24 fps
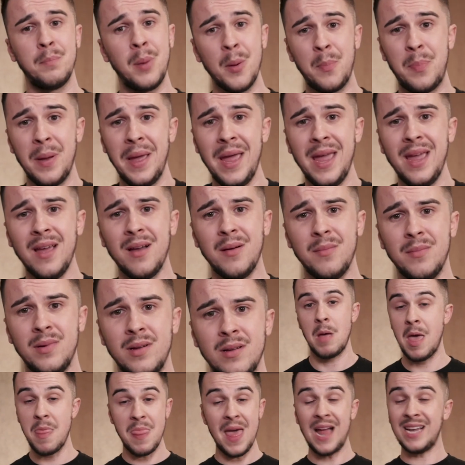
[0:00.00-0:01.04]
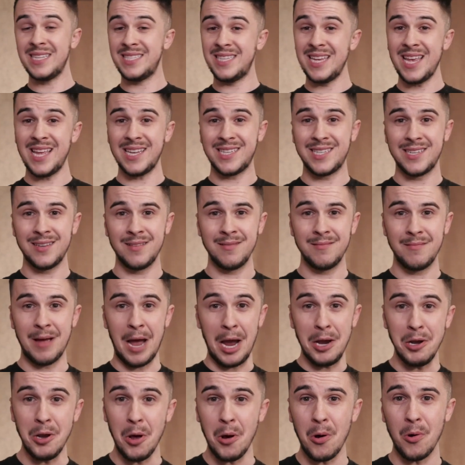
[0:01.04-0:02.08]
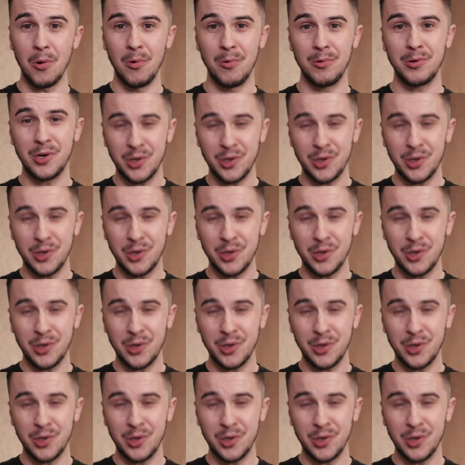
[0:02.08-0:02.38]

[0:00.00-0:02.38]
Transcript: Ba-bam! And that's it. I know,